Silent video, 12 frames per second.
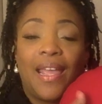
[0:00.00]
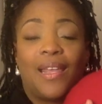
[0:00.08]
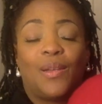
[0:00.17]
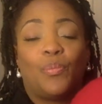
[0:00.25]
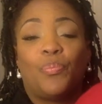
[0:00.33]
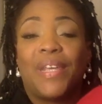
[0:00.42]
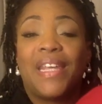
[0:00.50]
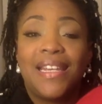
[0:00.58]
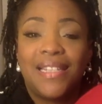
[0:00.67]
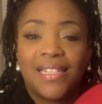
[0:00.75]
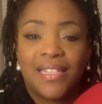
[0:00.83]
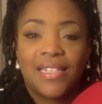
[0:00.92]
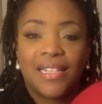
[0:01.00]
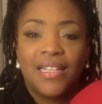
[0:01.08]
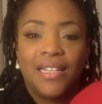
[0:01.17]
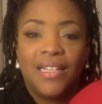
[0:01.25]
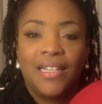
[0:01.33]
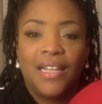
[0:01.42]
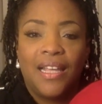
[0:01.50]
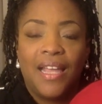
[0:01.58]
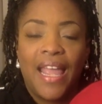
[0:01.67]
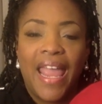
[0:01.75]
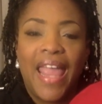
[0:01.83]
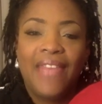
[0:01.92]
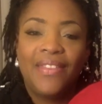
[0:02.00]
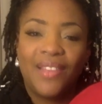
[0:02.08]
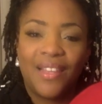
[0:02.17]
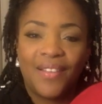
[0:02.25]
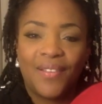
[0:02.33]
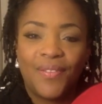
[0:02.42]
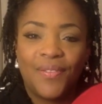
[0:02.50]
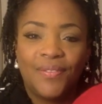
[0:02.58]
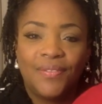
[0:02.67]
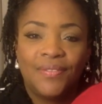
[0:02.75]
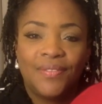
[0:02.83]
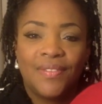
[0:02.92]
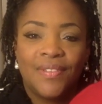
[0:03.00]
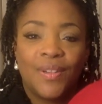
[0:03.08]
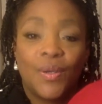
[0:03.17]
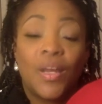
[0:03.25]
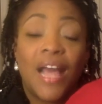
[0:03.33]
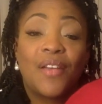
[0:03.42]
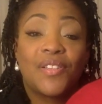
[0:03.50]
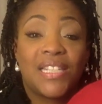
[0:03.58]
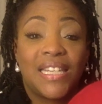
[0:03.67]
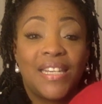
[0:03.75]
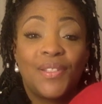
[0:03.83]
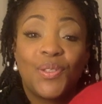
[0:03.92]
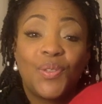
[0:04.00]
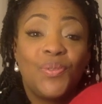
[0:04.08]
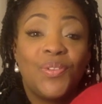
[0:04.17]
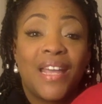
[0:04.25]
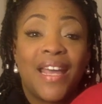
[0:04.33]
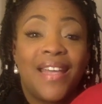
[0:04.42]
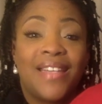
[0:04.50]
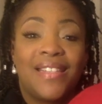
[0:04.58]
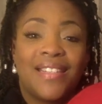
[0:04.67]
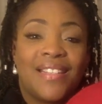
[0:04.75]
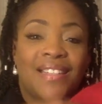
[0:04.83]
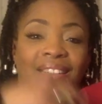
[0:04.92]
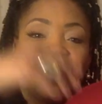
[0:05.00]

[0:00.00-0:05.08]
and peace and love. I'll see you soon, guys.